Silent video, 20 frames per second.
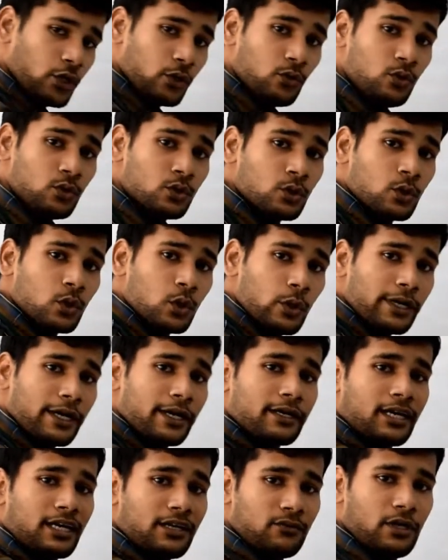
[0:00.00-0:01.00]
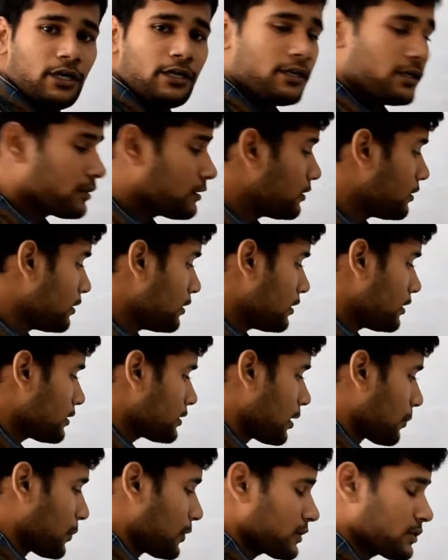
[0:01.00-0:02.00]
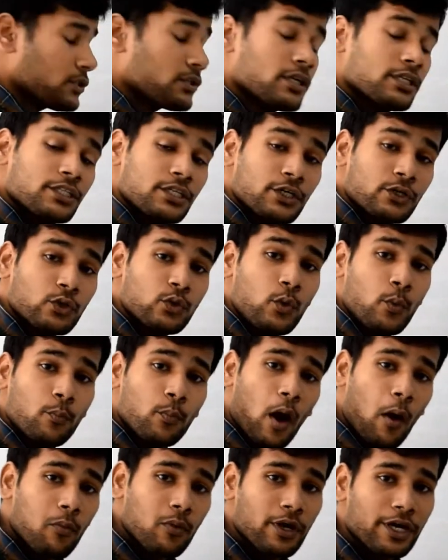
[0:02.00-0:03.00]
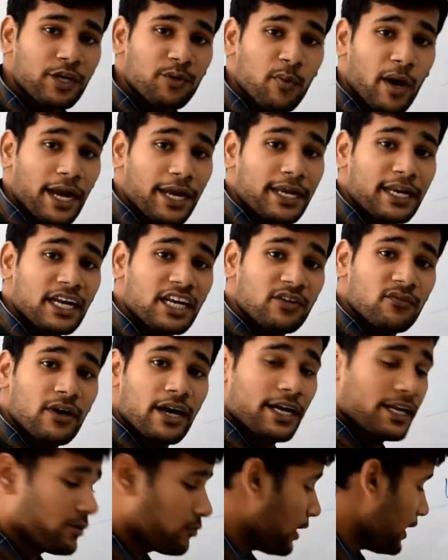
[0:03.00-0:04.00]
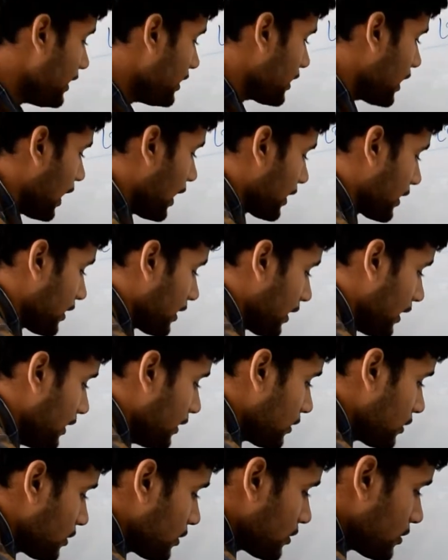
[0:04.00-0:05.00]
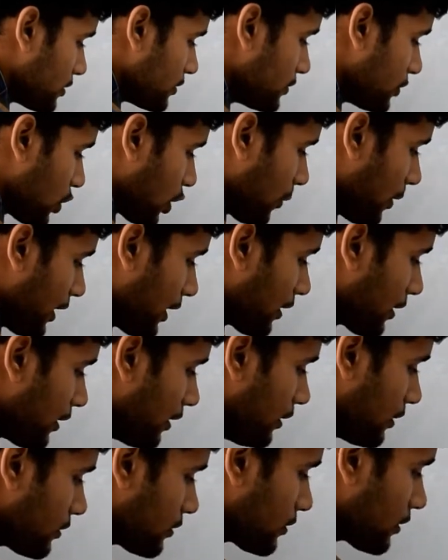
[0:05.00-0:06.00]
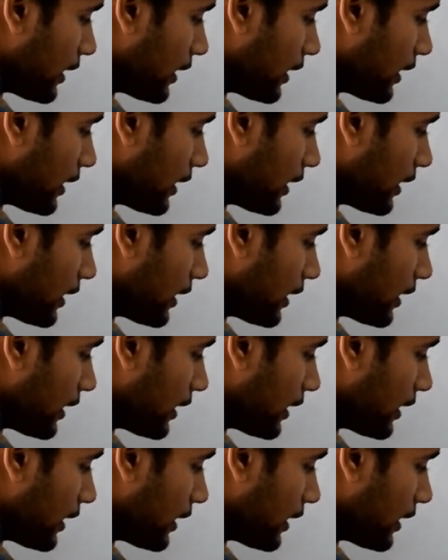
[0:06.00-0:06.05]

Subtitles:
you, you can convert the percentage into probability by dividing by 100, right? 0 by 100,